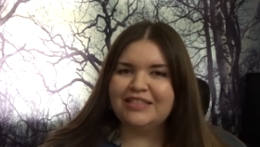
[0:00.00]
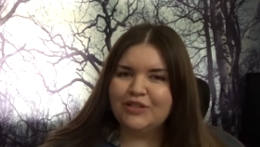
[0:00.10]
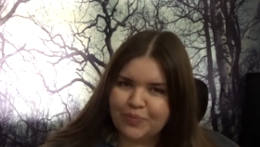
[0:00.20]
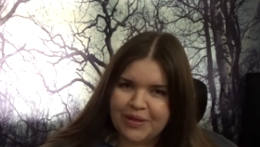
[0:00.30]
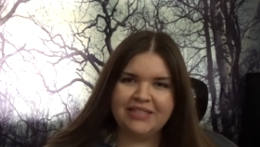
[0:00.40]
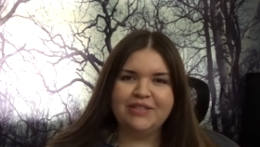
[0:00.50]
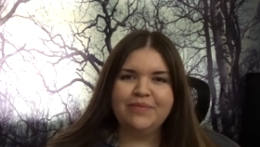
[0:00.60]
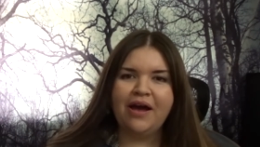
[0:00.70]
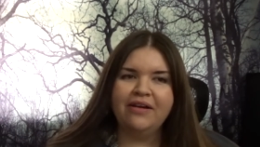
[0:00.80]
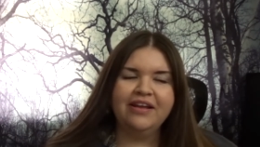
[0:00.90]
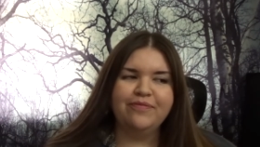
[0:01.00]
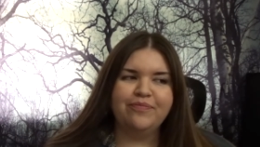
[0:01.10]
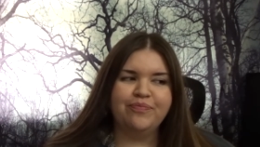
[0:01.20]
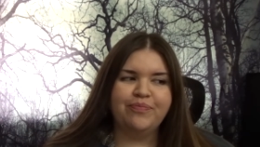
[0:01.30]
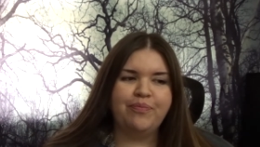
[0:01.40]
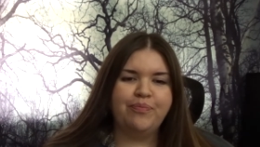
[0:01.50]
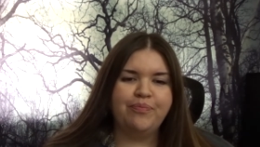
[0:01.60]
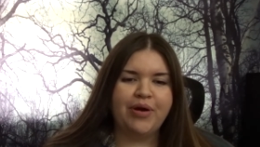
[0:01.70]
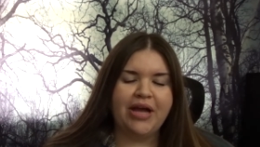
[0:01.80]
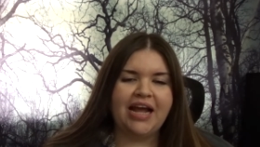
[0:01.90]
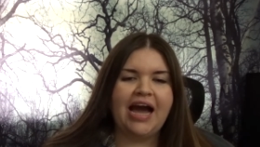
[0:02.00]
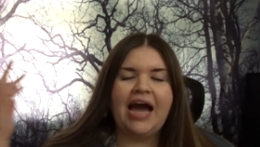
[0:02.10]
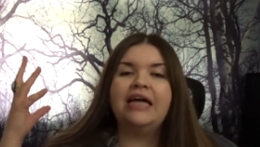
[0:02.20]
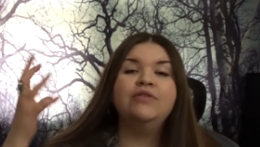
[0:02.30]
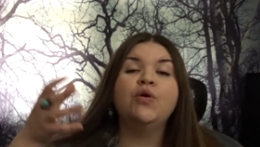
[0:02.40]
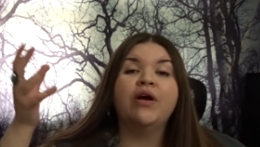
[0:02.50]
still pissed about it, but I don't know.